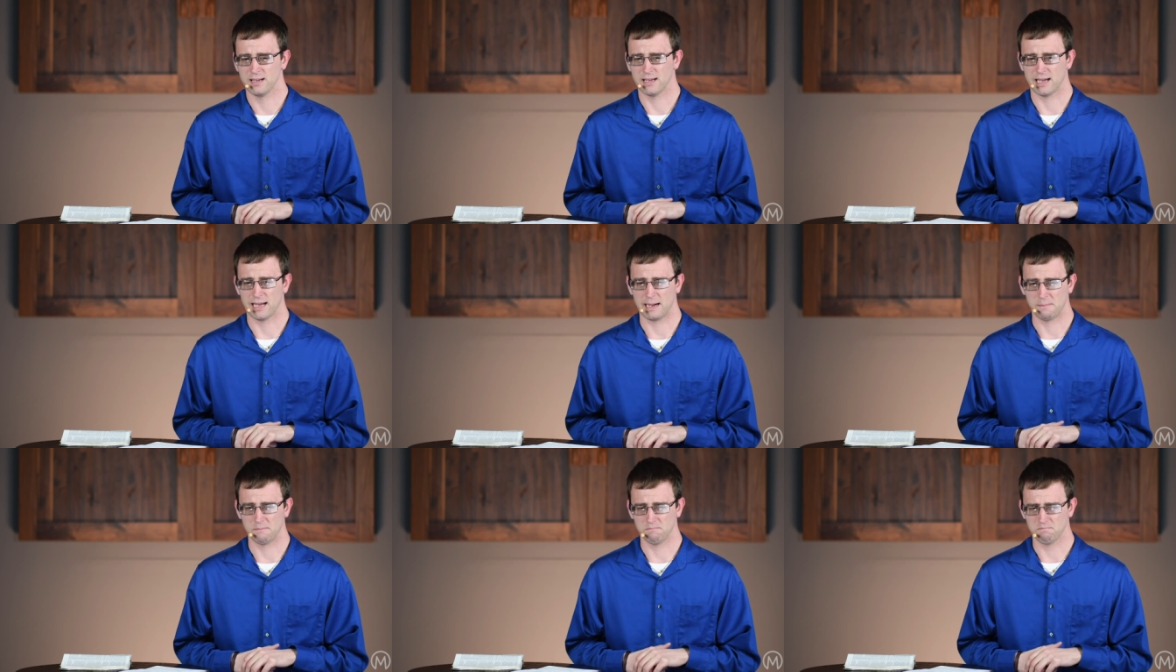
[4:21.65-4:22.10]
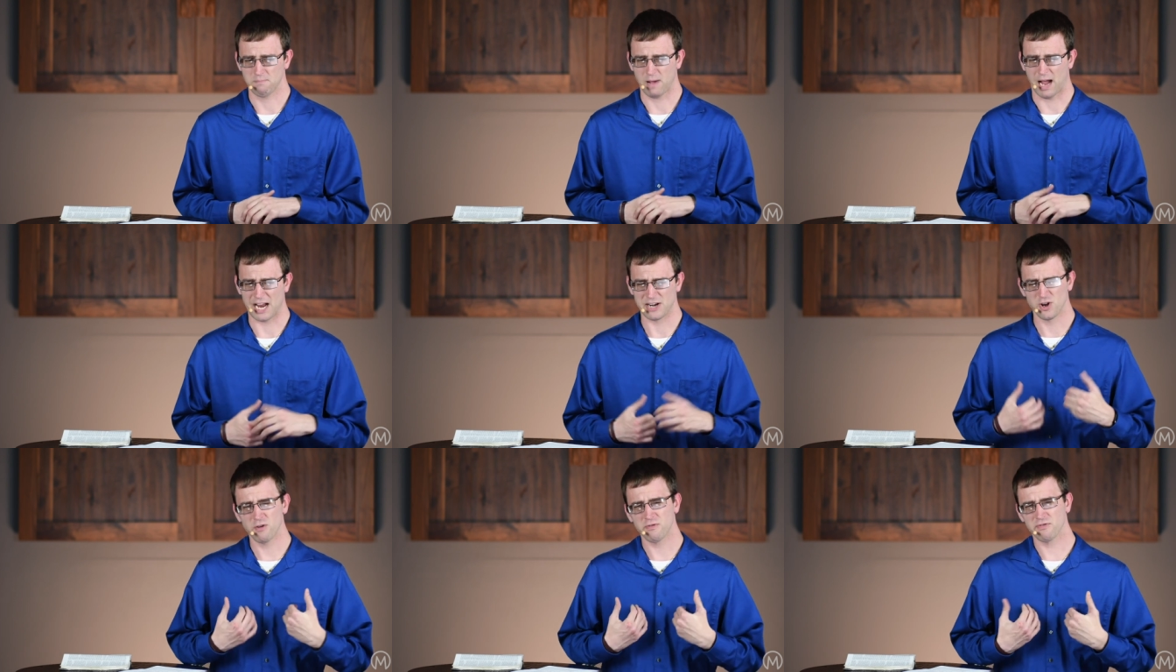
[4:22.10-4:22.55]
Um,
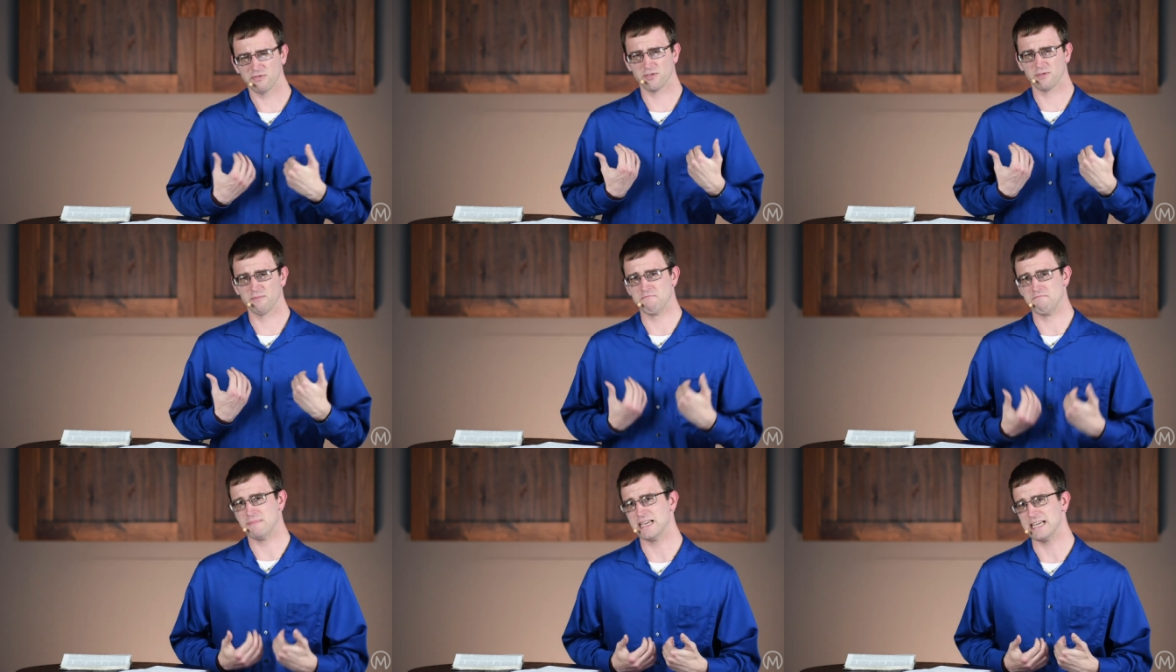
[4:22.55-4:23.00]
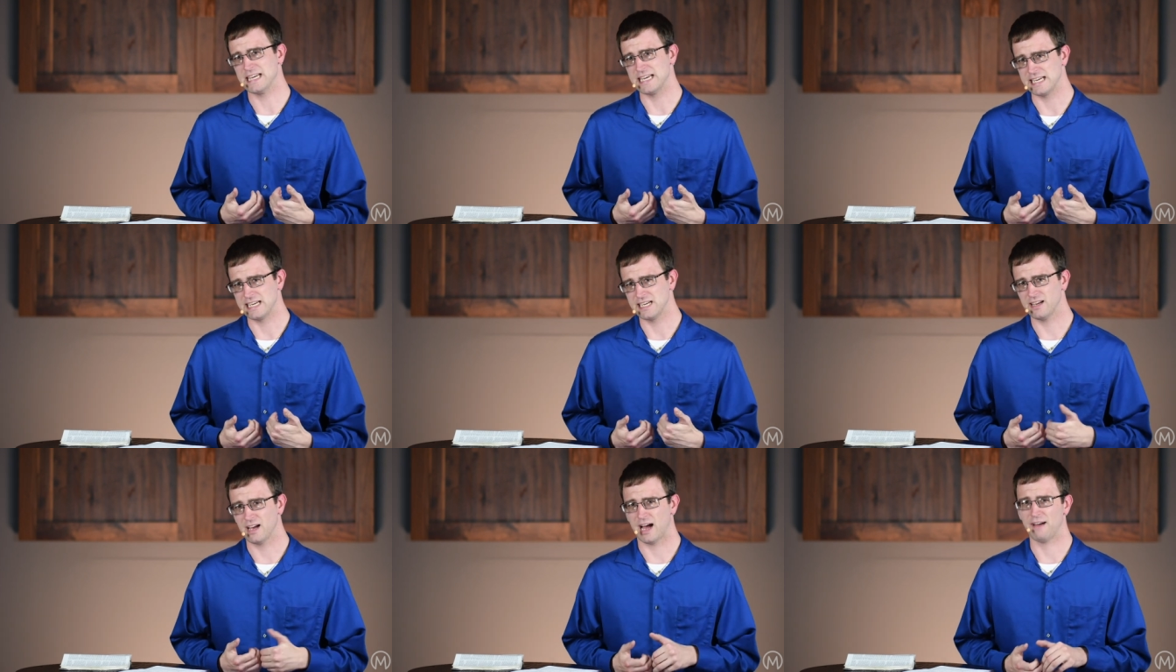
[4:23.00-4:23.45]
I know for
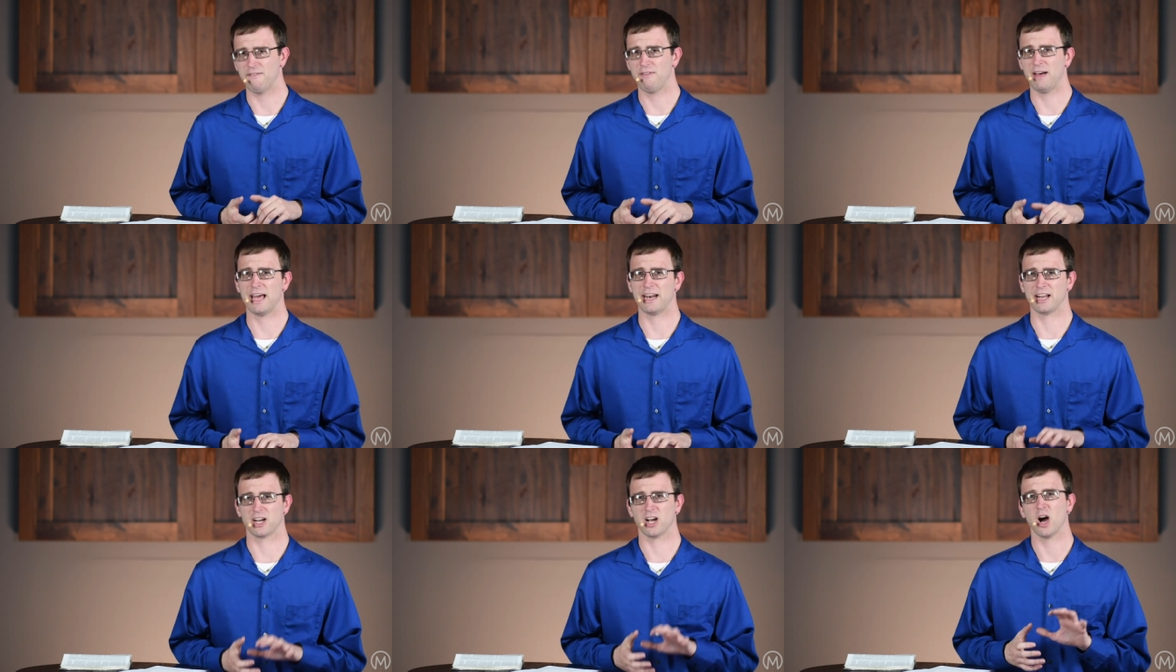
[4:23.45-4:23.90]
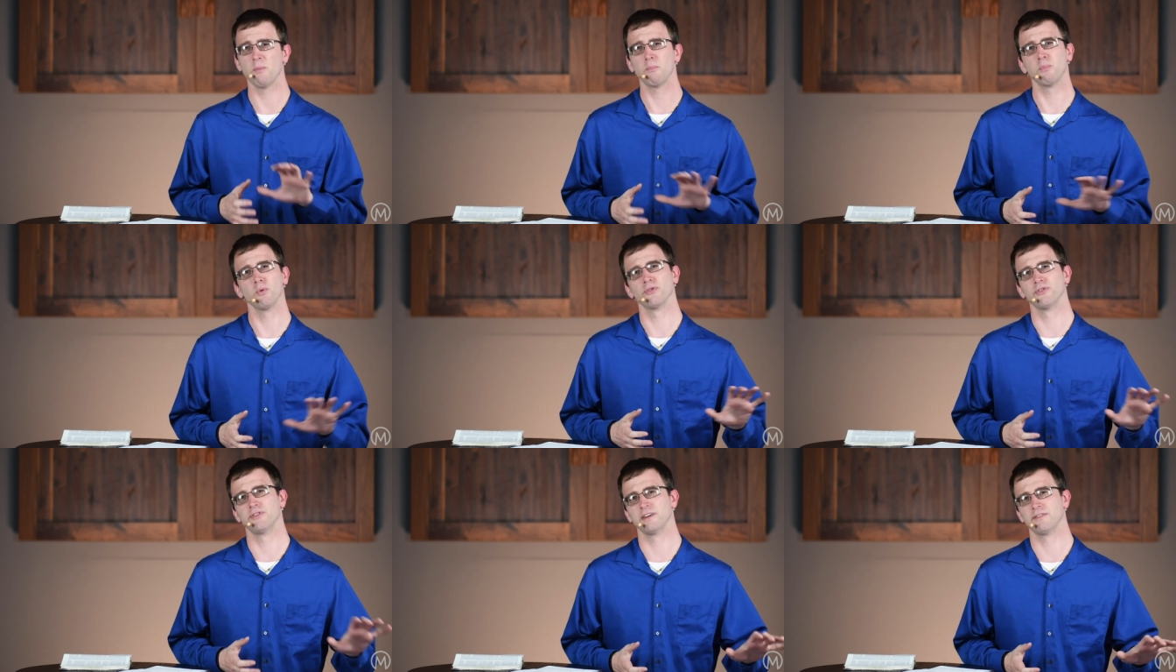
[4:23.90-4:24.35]
me, I've had a
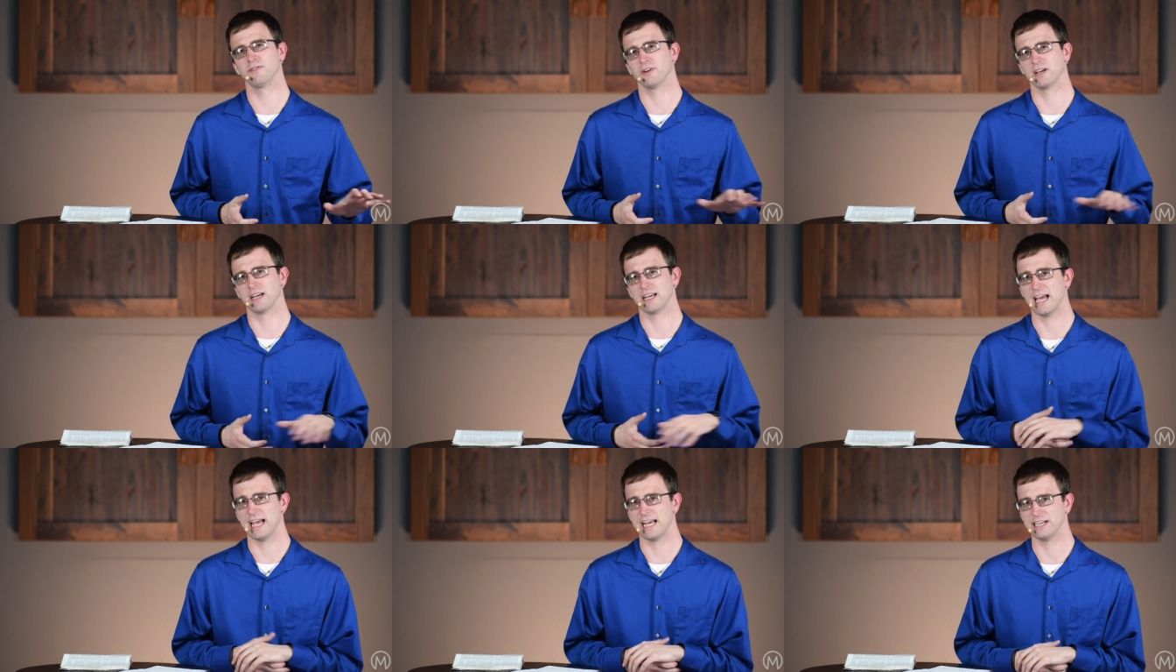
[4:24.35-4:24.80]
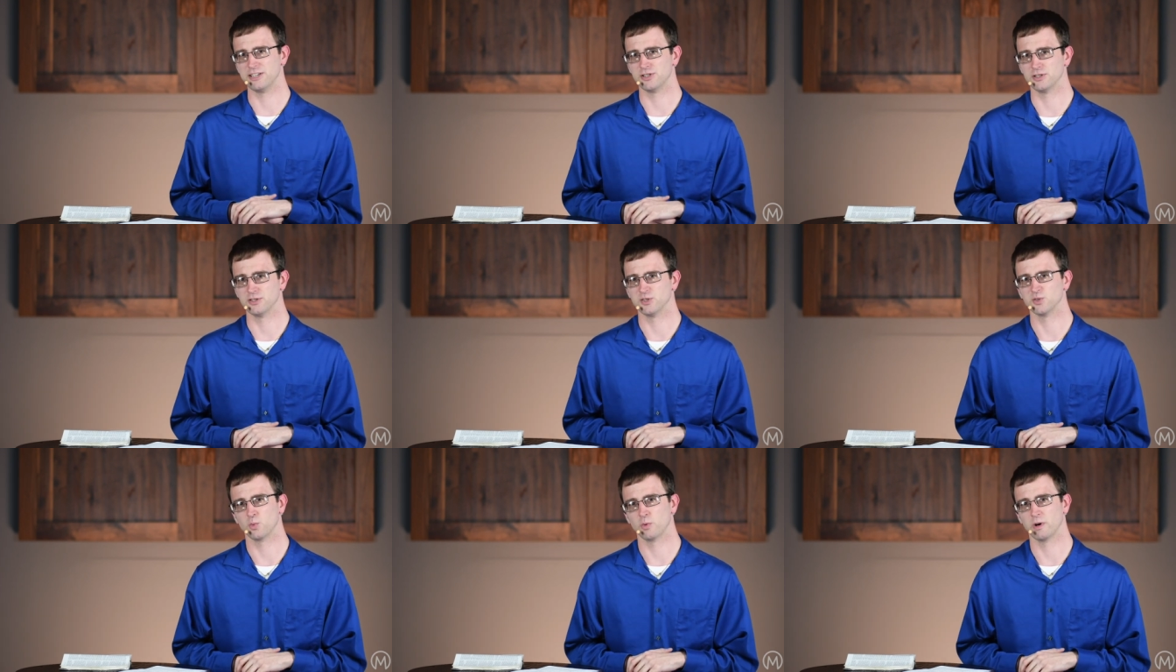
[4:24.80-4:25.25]
couple different
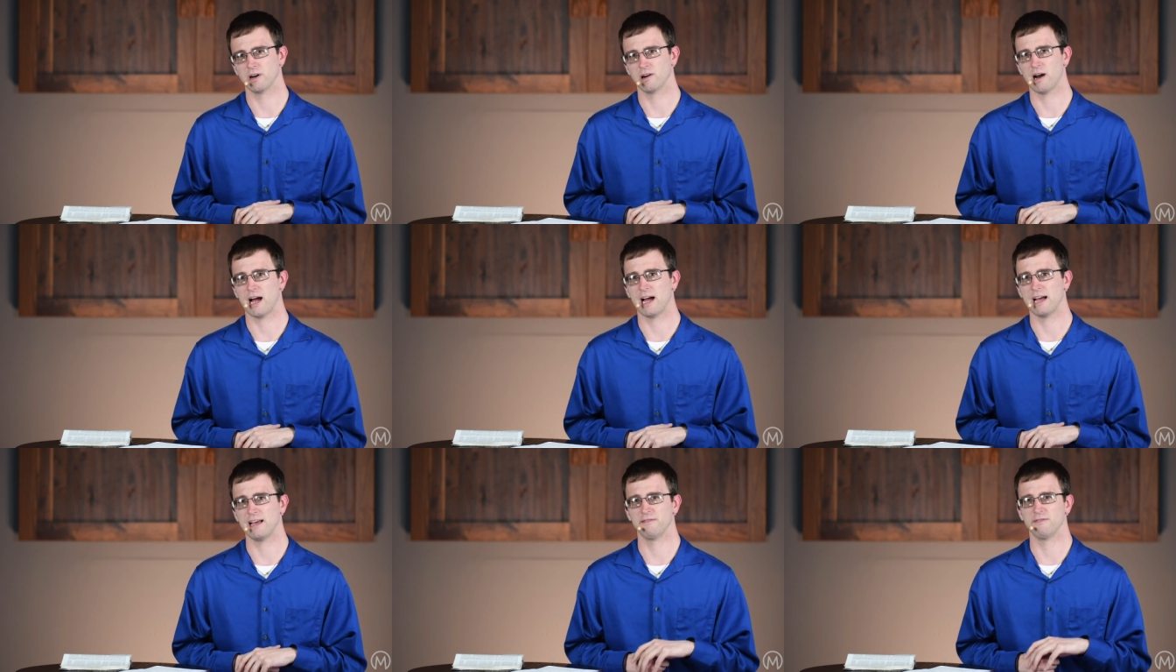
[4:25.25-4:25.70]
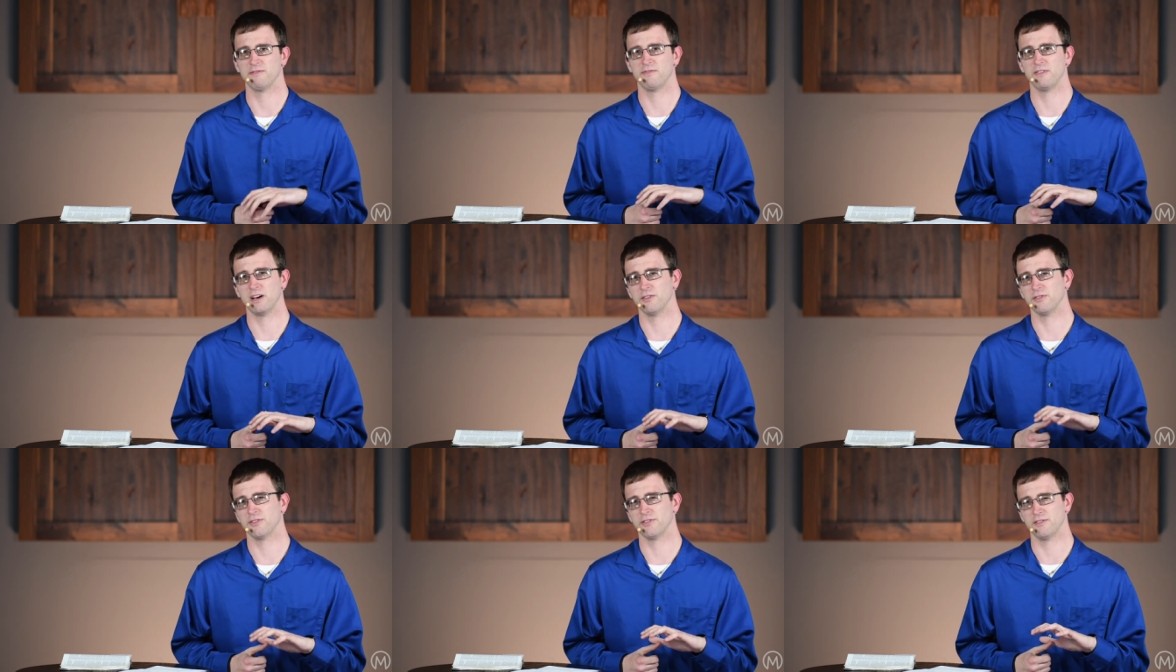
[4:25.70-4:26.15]
occasions where I have
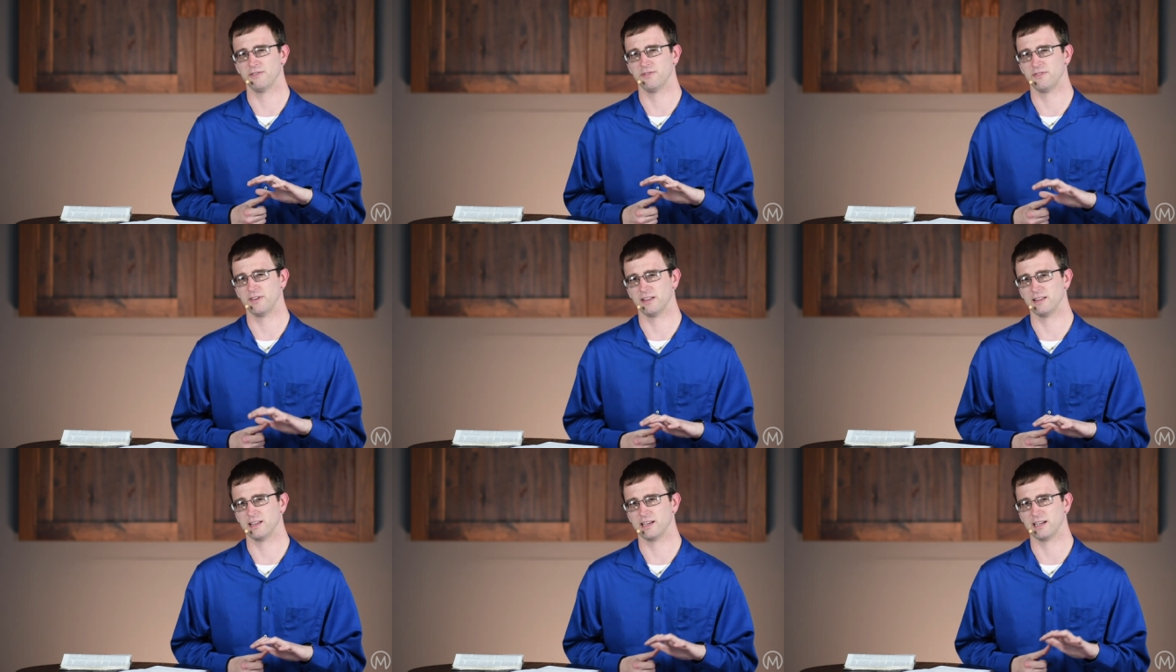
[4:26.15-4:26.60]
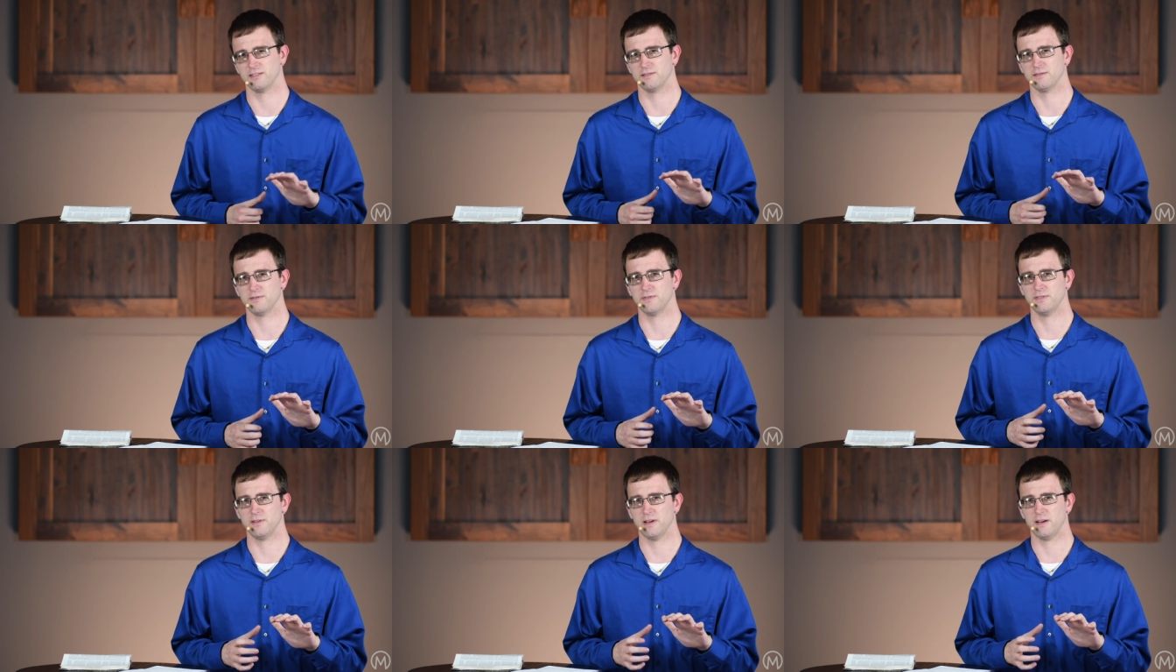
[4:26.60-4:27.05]
felt the feeling
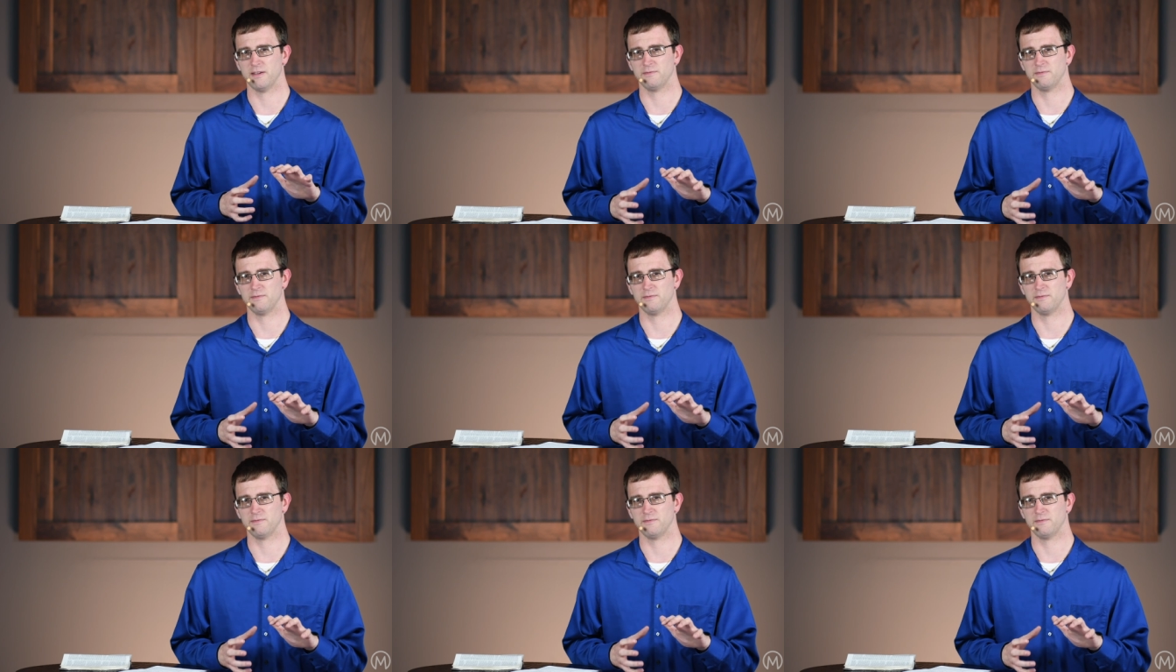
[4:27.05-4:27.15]
of,